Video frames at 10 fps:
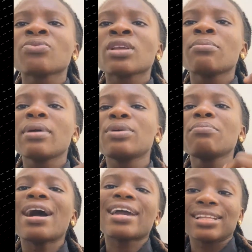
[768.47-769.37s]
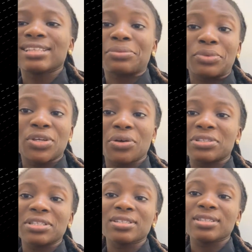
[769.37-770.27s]
maybe market themselves
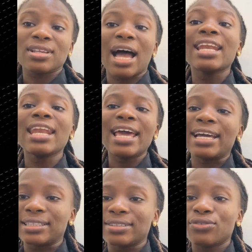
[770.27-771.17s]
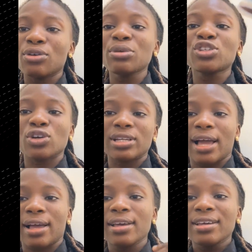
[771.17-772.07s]
and learn from each
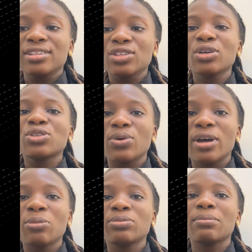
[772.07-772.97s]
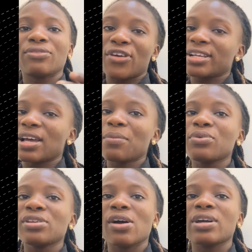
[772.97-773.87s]
other. It's going to help them. For example,
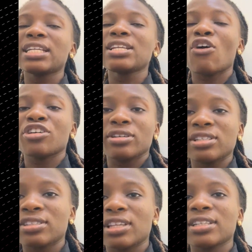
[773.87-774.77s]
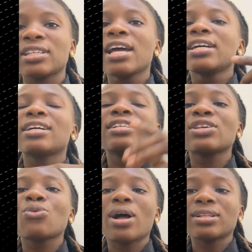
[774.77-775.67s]
now in Oyo State, there is a
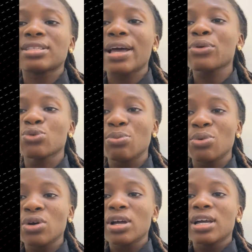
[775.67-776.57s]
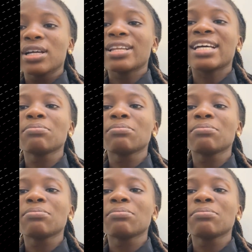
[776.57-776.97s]
WhatsApp group that is